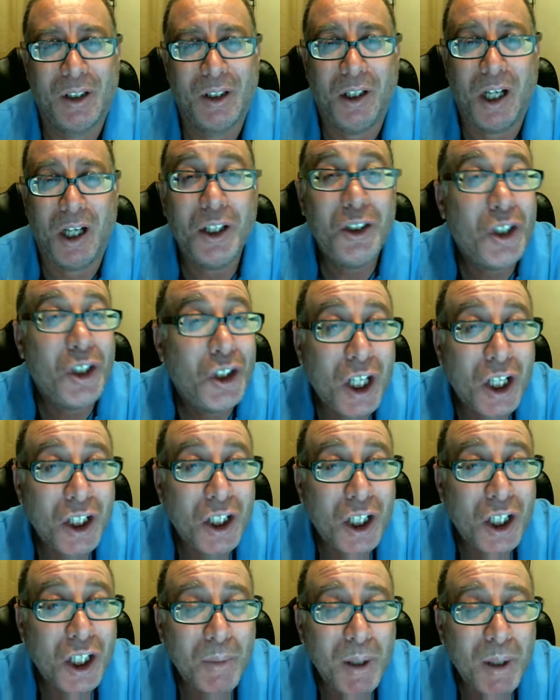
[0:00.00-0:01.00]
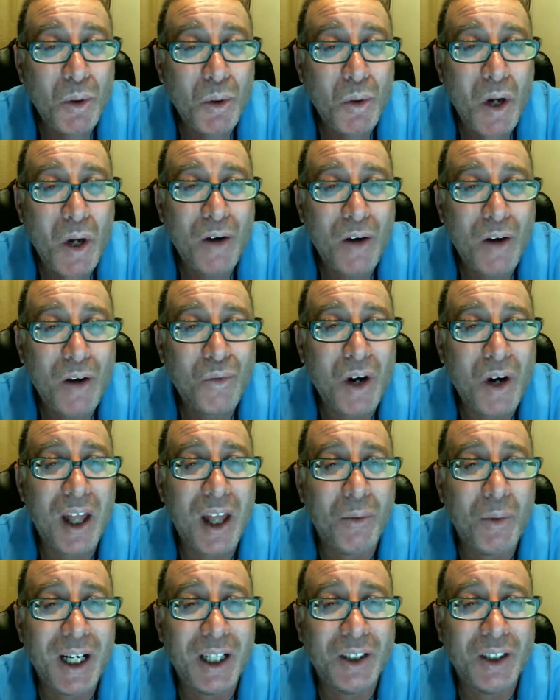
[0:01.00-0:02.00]
Understand that maybe you have
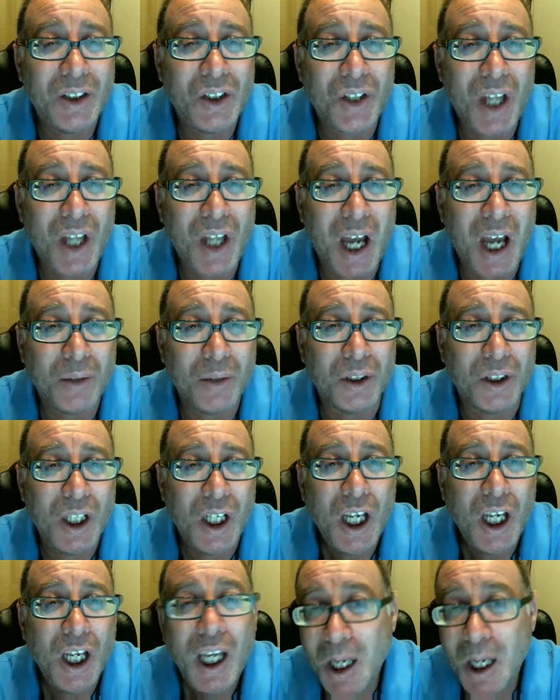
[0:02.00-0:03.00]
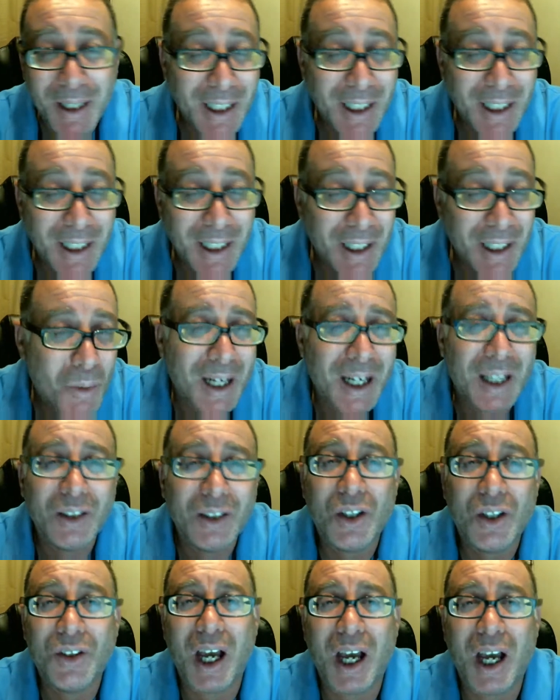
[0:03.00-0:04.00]
100,000. He will give you
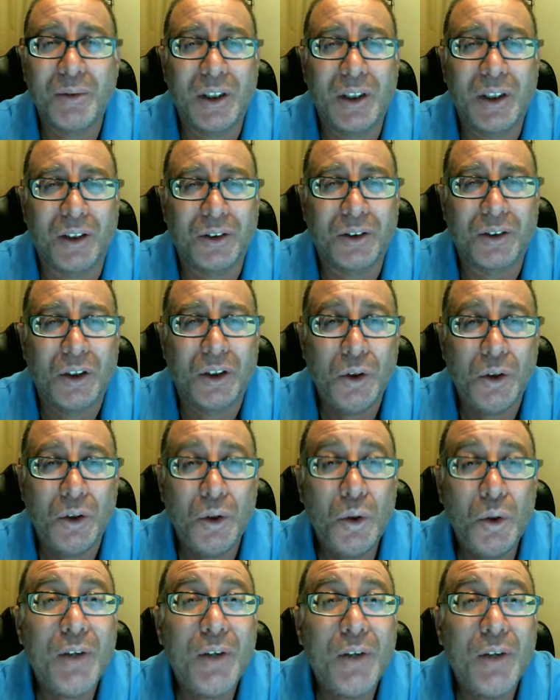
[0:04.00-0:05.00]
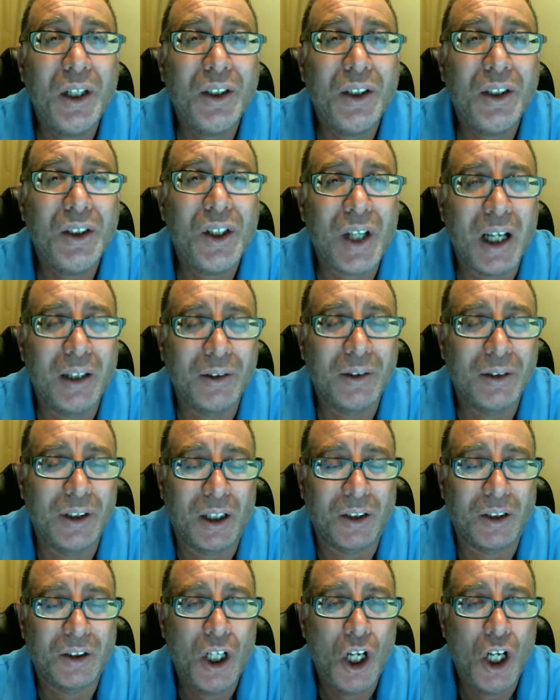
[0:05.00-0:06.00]
$100,000. You will have $200,000.
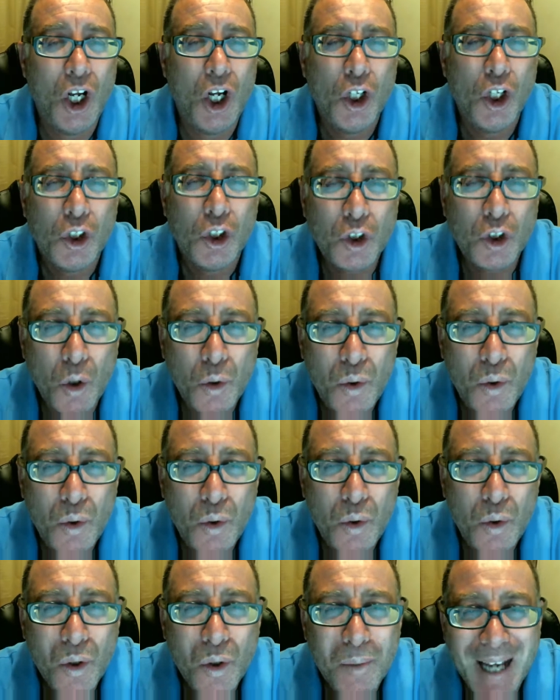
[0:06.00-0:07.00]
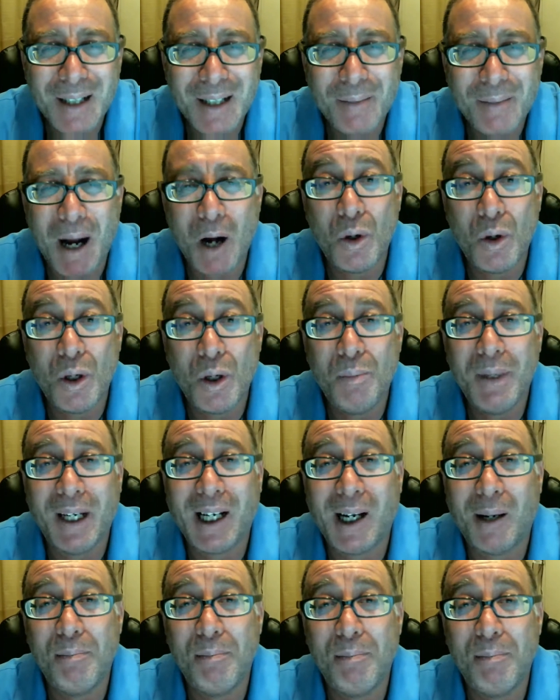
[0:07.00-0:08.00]
So your buying power
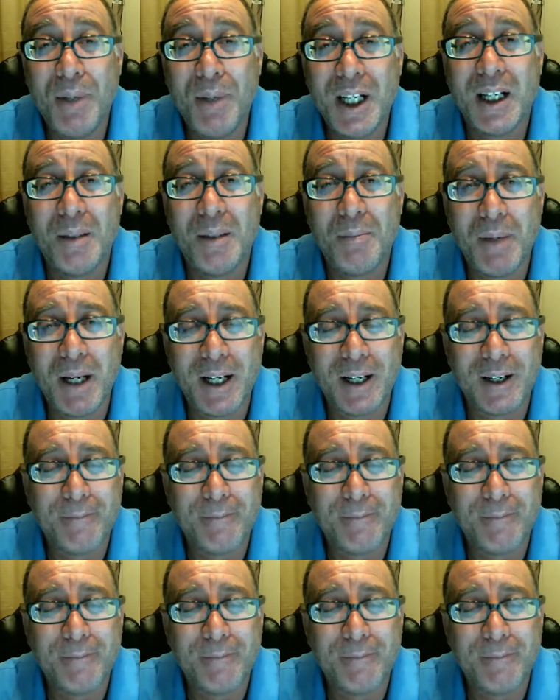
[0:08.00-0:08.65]
become bigger and bigger.